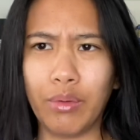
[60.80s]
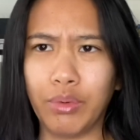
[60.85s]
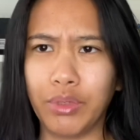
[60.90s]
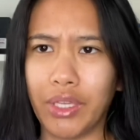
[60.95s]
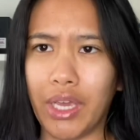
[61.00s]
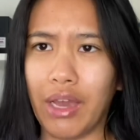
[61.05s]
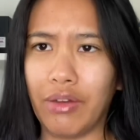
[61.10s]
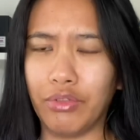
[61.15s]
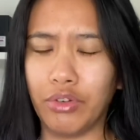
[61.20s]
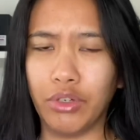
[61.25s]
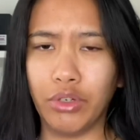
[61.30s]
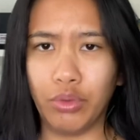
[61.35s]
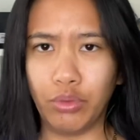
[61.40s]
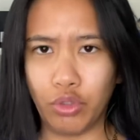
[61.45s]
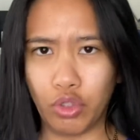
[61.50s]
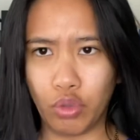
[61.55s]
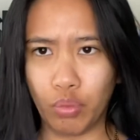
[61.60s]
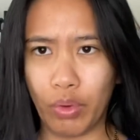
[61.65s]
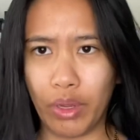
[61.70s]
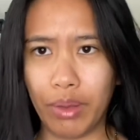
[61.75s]
was afternoon
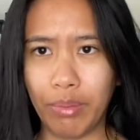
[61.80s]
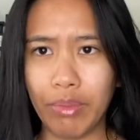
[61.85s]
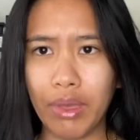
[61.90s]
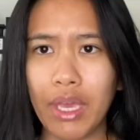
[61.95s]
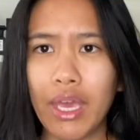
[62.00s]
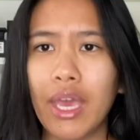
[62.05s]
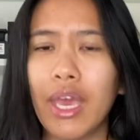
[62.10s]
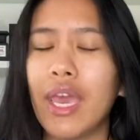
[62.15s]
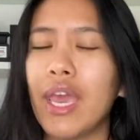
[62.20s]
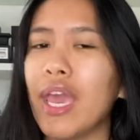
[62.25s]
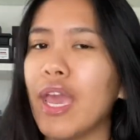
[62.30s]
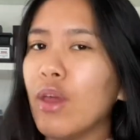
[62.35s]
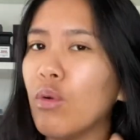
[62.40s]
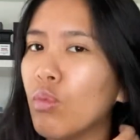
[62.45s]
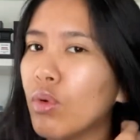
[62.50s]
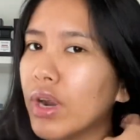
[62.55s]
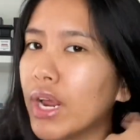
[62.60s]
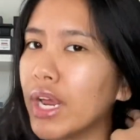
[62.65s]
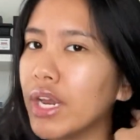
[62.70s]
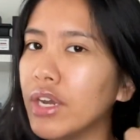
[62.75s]
swim. And
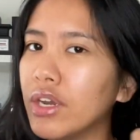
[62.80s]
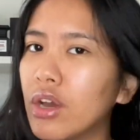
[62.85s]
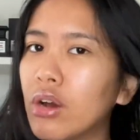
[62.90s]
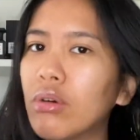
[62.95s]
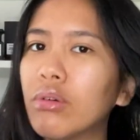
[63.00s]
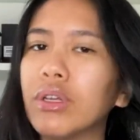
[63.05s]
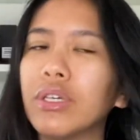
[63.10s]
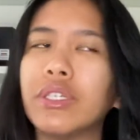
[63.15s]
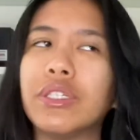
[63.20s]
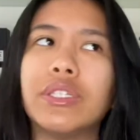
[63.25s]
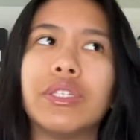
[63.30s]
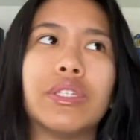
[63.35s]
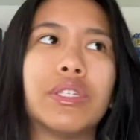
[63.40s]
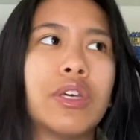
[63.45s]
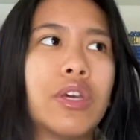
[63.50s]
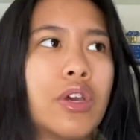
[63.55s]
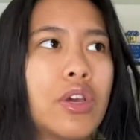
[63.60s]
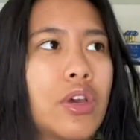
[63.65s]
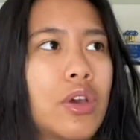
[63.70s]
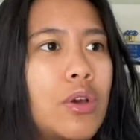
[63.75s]
what I noticed
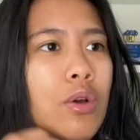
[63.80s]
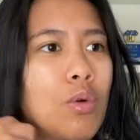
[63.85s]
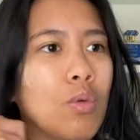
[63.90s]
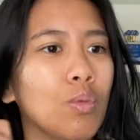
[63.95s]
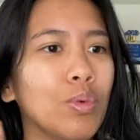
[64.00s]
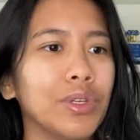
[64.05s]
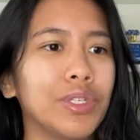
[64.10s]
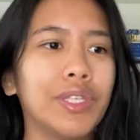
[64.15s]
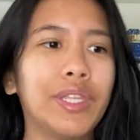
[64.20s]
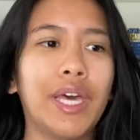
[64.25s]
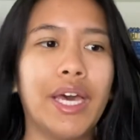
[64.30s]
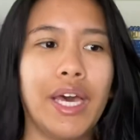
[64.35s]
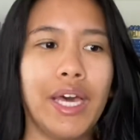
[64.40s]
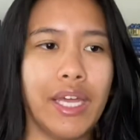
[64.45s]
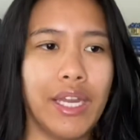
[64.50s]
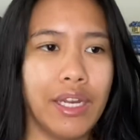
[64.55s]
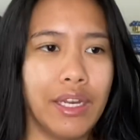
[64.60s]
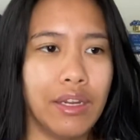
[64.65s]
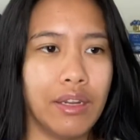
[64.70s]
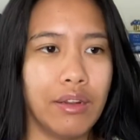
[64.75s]
was
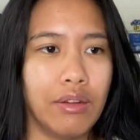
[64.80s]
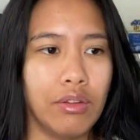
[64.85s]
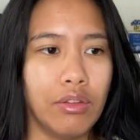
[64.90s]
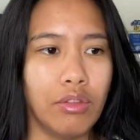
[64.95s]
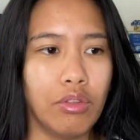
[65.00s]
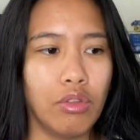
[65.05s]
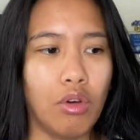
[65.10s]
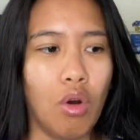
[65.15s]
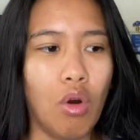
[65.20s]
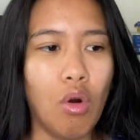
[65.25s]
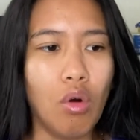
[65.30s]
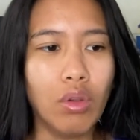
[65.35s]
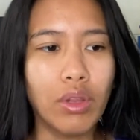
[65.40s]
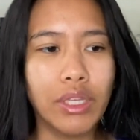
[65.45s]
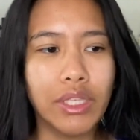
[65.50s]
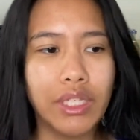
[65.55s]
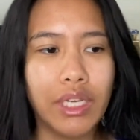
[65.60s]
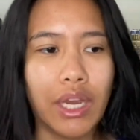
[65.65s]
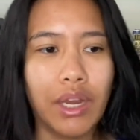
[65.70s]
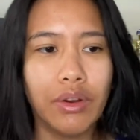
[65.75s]
that the whole
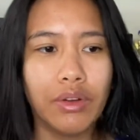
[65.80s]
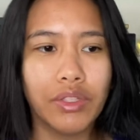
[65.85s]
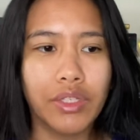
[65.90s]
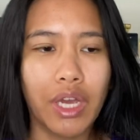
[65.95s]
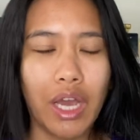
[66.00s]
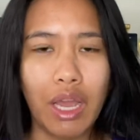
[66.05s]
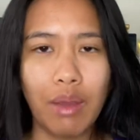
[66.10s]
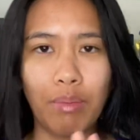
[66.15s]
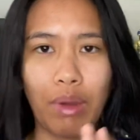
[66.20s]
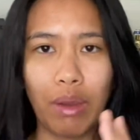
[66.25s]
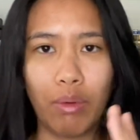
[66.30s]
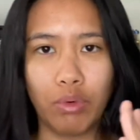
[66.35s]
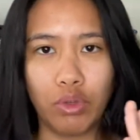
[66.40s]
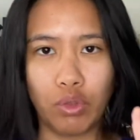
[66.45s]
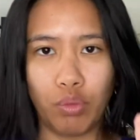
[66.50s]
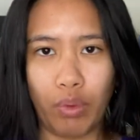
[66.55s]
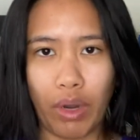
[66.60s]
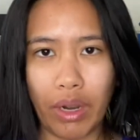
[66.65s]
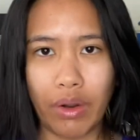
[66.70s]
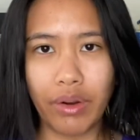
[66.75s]
entire time I was
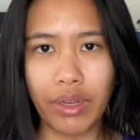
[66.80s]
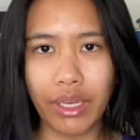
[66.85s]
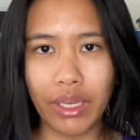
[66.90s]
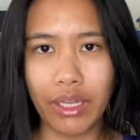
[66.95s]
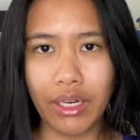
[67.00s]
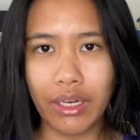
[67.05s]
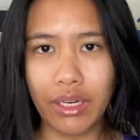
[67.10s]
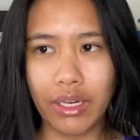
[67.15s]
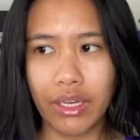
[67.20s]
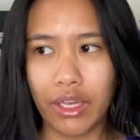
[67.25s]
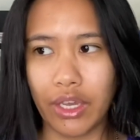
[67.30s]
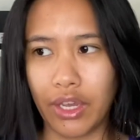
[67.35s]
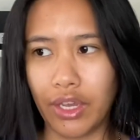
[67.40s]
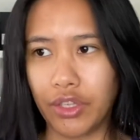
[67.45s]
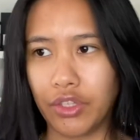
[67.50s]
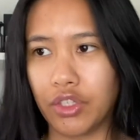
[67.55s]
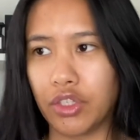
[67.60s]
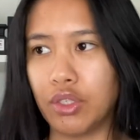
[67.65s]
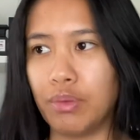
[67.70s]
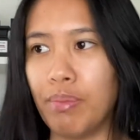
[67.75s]
wearing it,
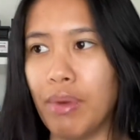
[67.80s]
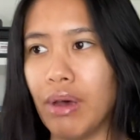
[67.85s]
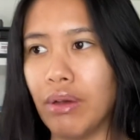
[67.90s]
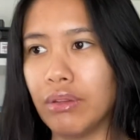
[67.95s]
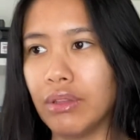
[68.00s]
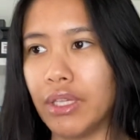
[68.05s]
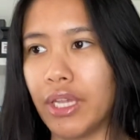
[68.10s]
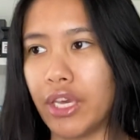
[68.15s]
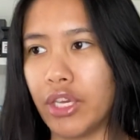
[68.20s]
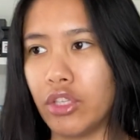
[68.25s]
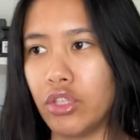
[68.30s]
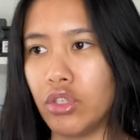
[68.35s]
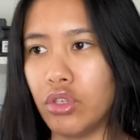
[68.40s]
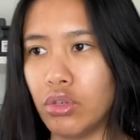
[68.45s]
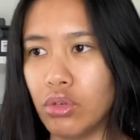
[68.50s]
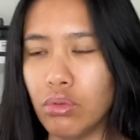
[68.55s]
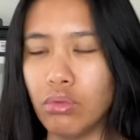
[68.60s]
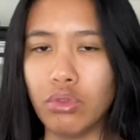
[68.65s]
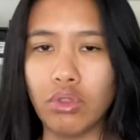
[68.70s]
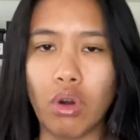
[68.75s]
it smelled like
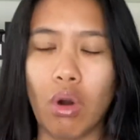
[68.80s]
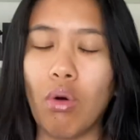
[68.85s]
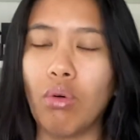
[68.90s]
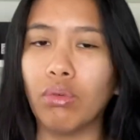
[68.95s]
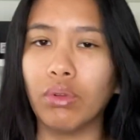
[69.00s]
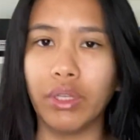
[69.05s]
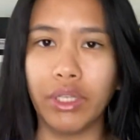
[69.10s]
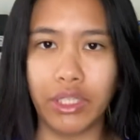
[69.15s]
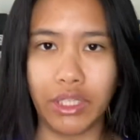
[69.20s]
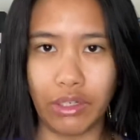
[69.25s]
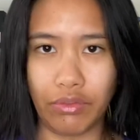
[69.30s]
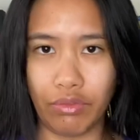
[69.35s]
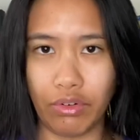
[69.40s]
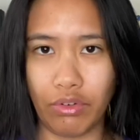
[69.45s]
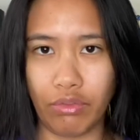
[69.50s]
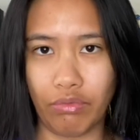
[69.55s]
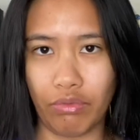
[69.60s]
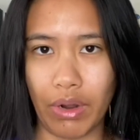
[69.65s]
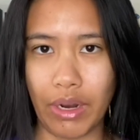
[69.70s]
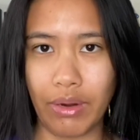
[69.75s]
two totally
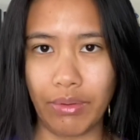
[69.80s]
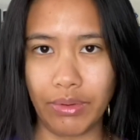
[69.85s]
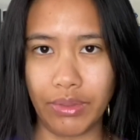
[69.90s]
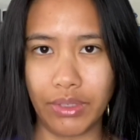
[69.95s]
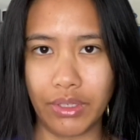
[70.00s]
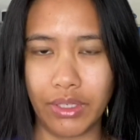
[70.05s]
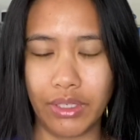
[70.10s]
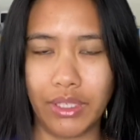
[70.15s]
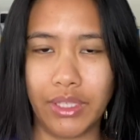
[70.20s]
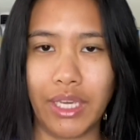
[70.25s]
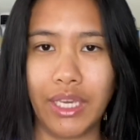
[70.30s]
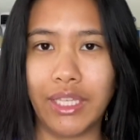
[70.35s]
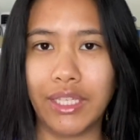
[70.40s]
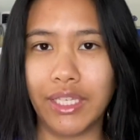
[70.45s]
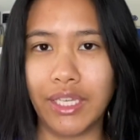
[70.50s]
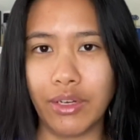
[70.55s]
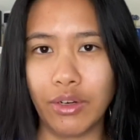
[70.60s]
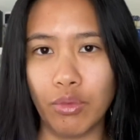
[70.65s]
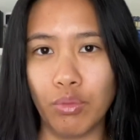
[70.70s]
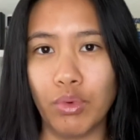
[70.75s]
different fragrances. They
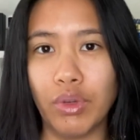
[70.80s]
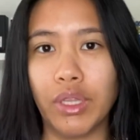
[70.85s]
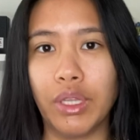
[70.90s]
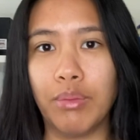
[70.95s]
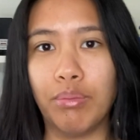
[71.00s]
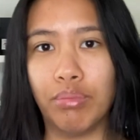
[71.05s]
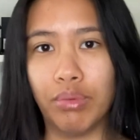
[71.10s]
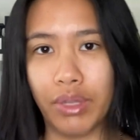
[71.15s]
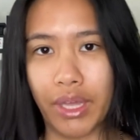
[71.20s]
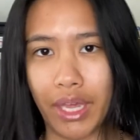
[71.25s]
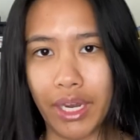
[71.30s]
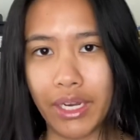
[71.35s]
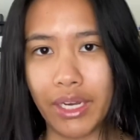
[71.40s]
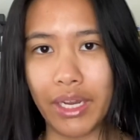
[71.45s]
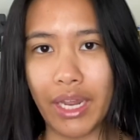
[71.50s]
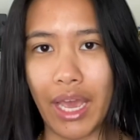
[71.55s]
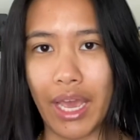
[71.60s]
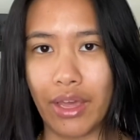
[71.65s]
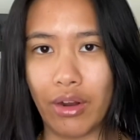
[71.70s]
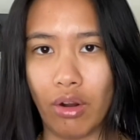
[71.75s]
didn't really blend
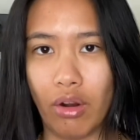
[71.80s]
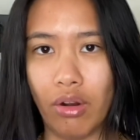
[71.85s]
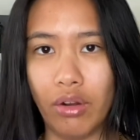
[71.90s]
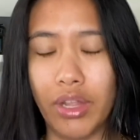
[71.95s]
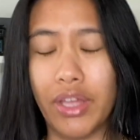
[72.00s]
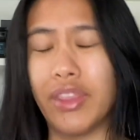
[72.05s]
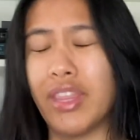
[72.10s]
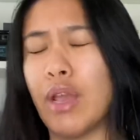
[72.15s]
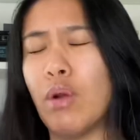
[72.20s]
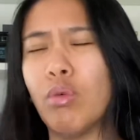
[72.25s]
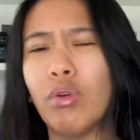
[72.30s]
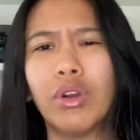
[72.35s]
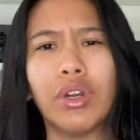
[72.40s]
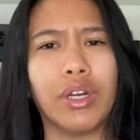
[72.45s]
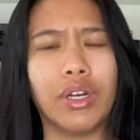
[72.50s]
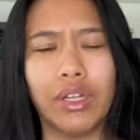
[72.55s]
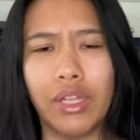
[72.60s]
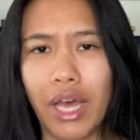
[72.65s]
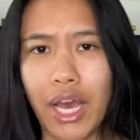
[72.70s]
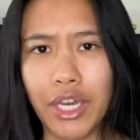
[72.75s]
at all and they weren't
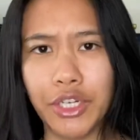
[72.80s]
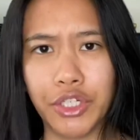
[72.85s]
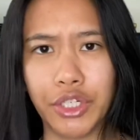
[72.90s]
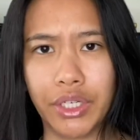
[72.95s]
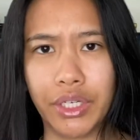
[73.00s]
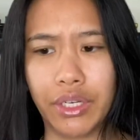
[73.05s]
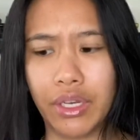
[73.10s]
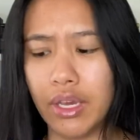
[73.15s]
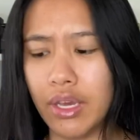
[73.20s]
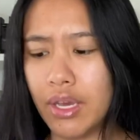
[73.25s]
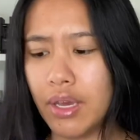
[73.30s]
clashing,